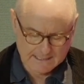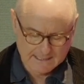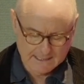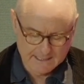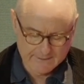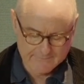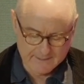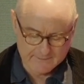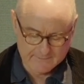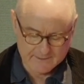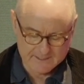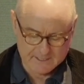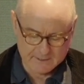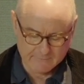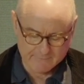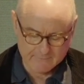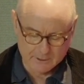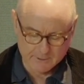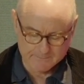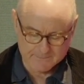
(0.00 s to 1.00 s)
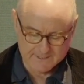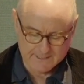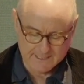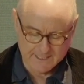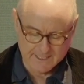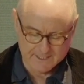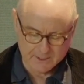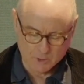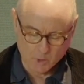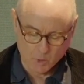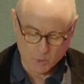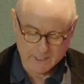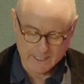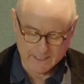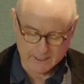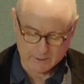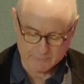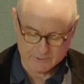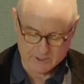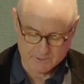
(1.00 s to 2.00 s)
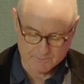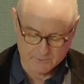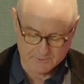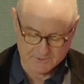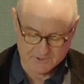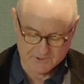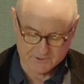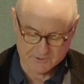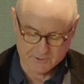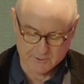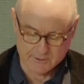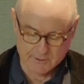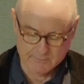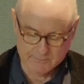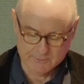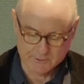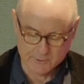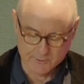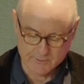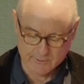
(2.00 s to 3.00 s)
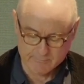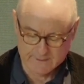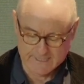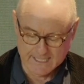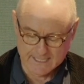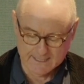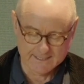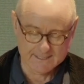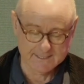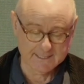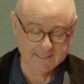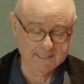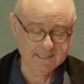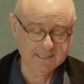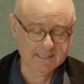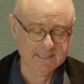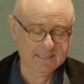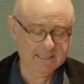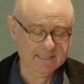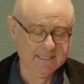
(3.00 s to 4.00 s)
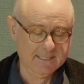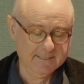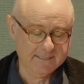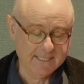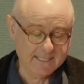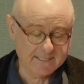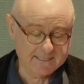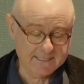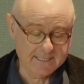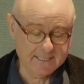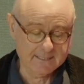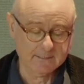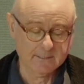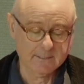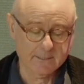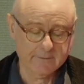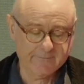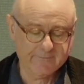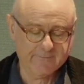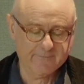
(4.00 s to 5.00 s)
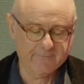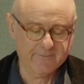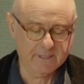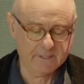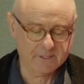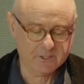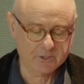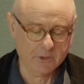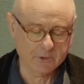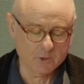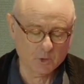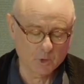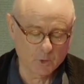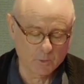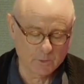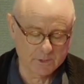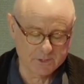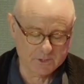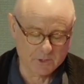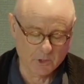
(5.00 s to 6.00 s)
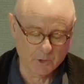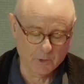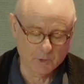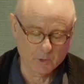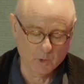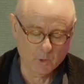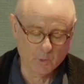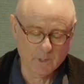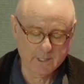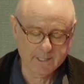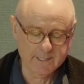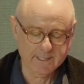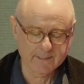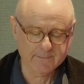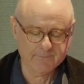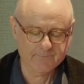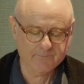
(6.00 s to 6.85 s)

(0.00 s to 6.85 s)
I think this developed as an organic response to the reality that in life things don't always go your way.